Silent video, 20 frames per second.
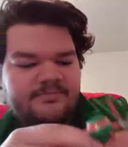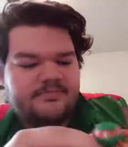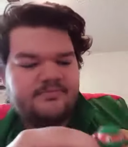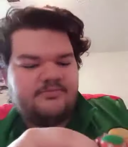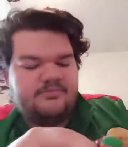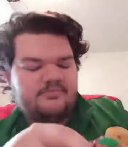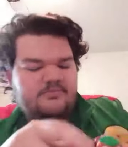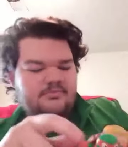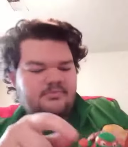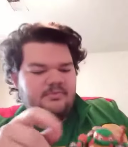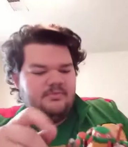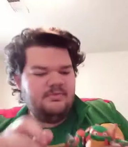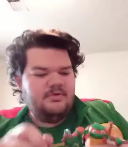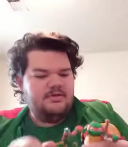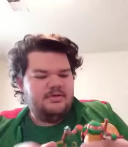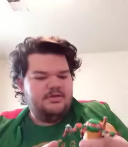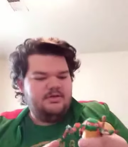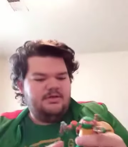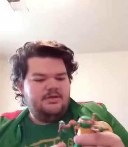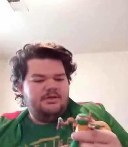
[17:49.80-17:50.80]

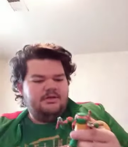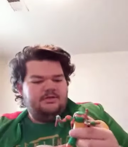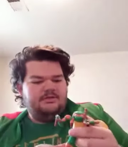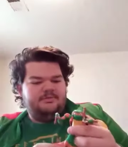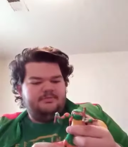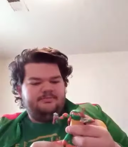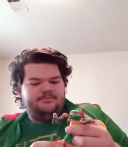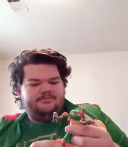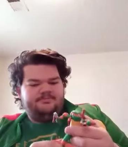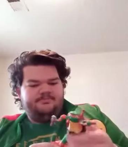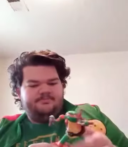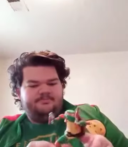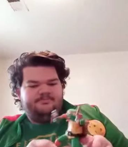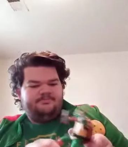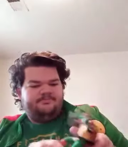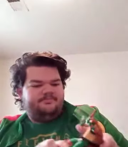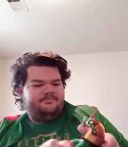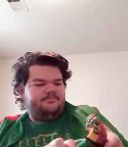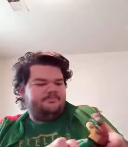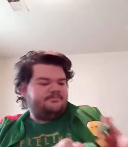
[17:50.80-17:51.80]

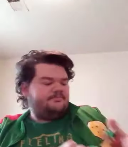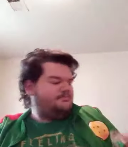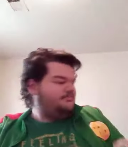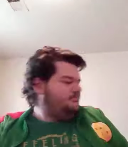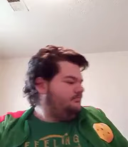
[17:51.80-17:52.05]
Nobody speaks.